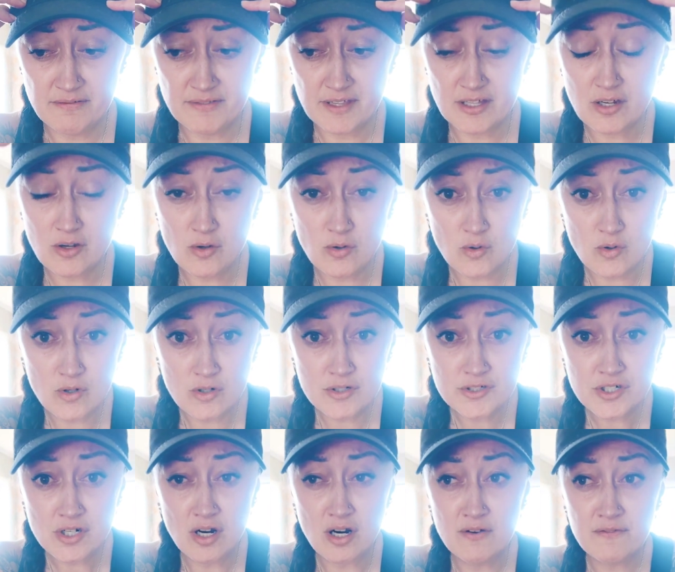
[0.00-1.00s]
the
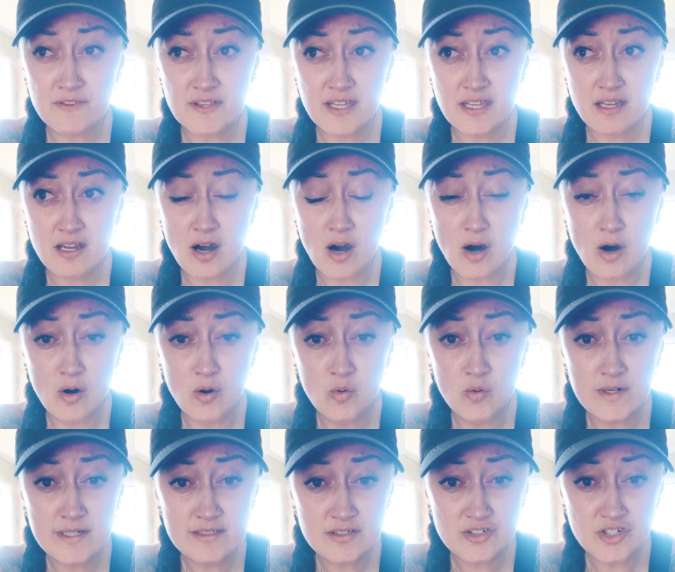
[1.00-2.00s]
Lord of the
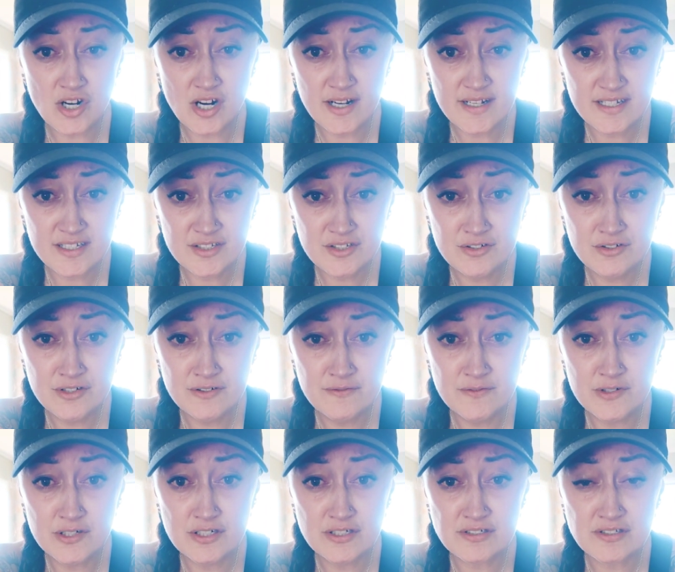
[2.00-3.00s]
whole entire
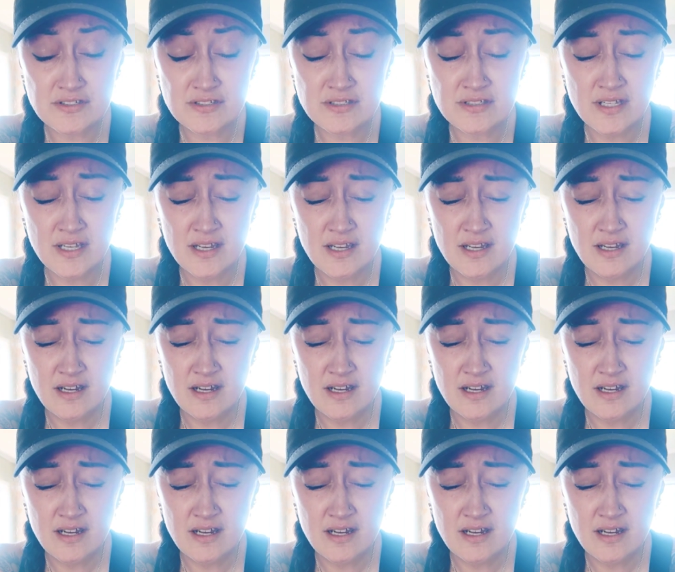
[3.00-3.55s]
universe.